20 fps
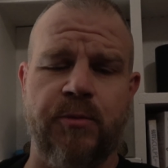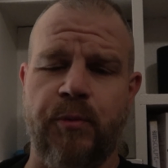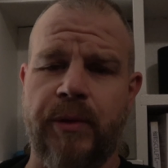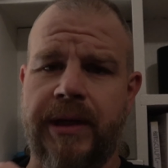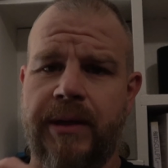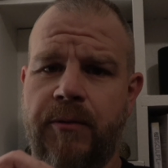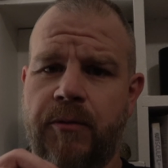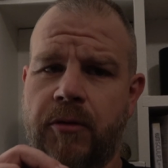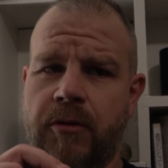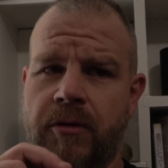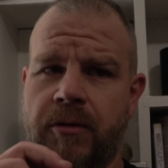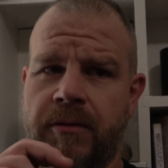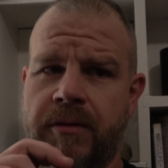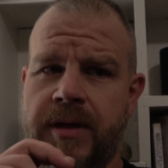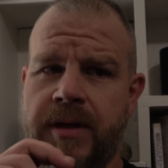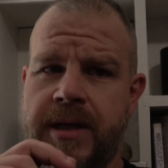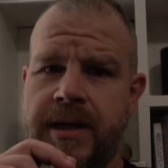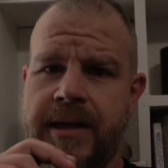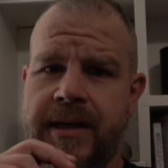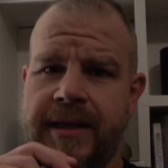We were
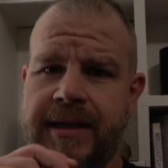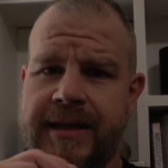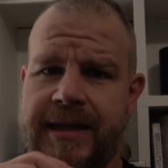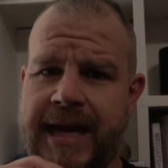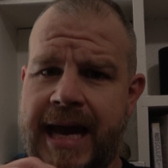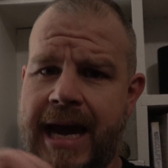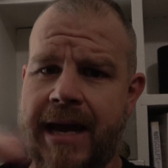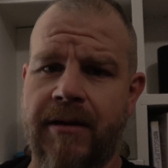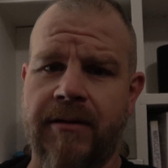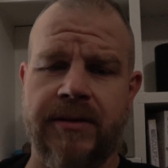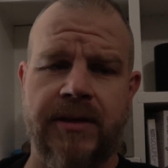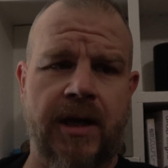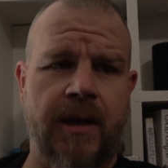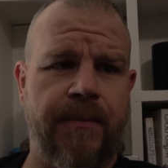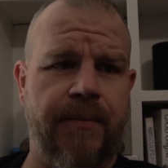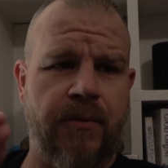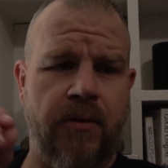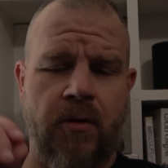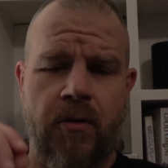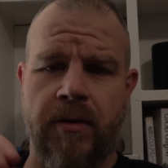cattled
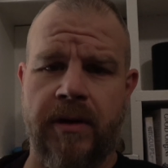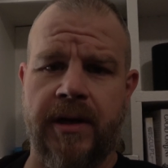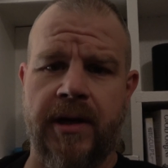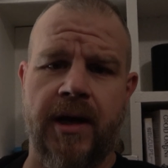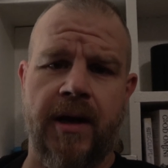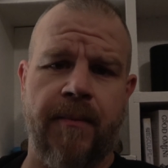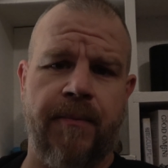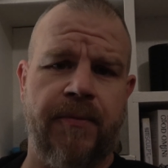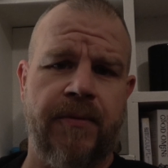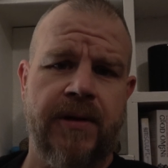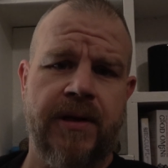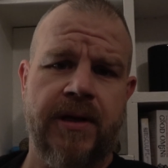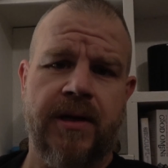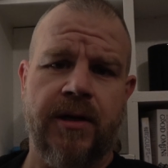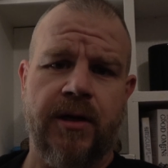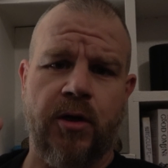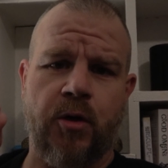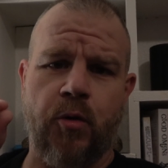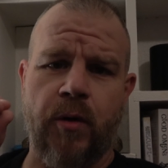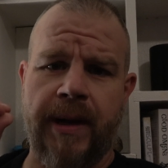up, herded up,
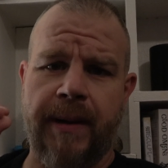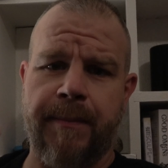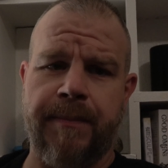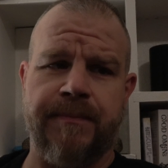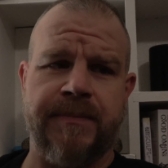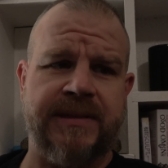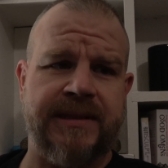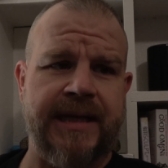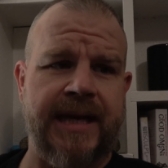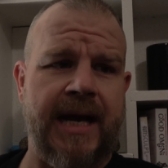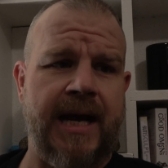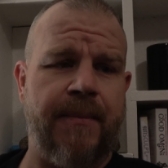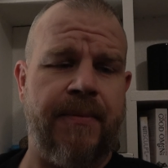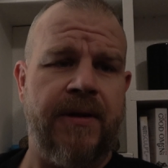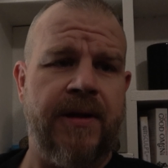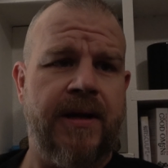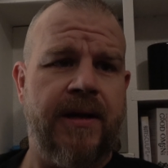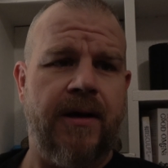quick snap.